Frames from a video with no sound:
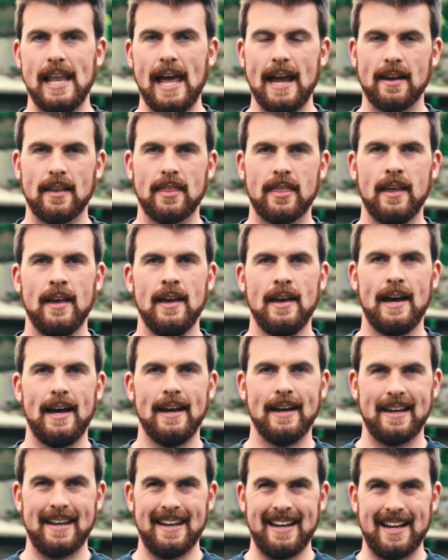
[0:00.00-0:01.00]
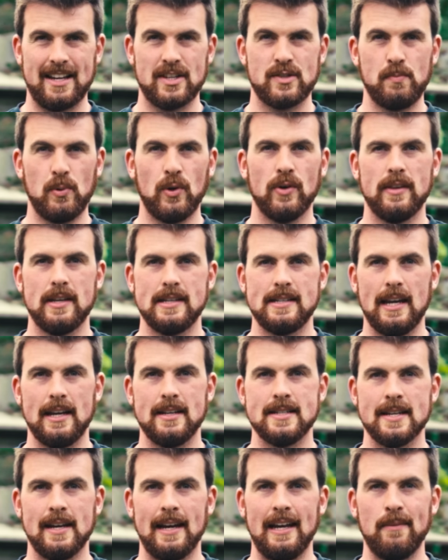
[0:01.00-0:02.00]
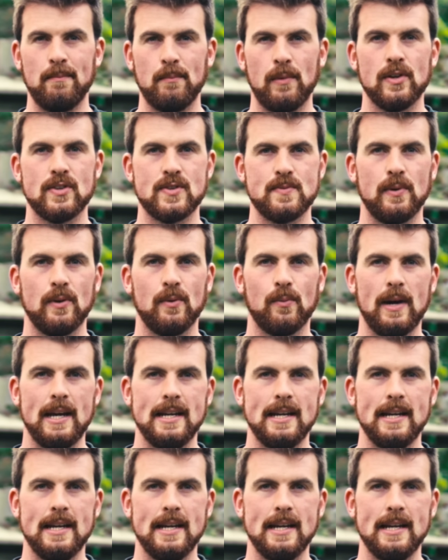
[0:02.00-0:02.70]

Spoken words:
length, and it can export the data in multiple